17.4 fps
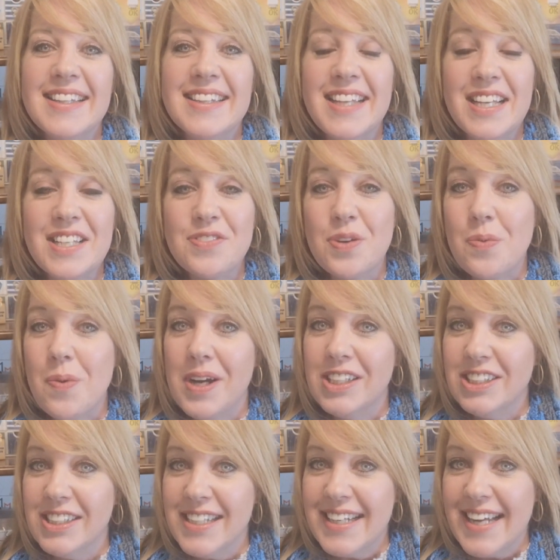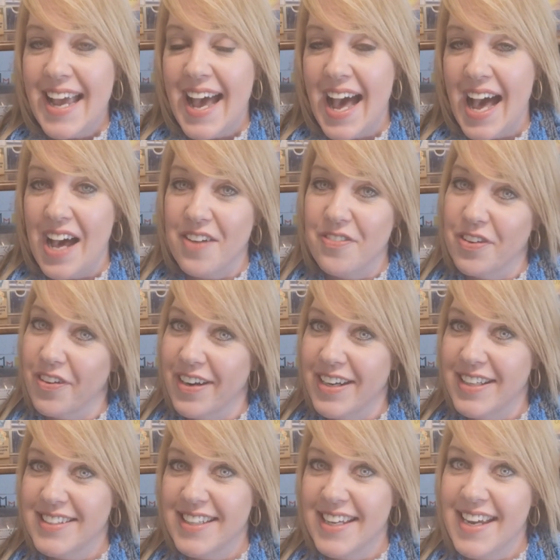Thanks for watching. Have a
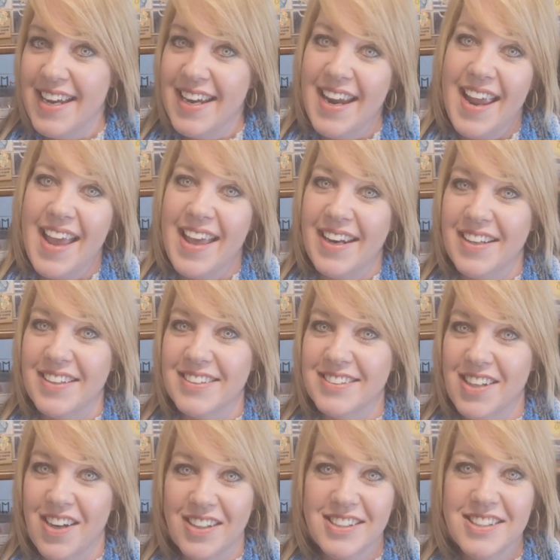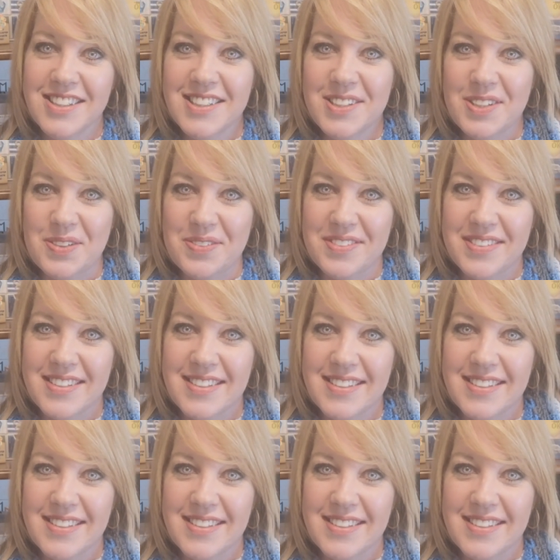great day, and I'll talk to you soon.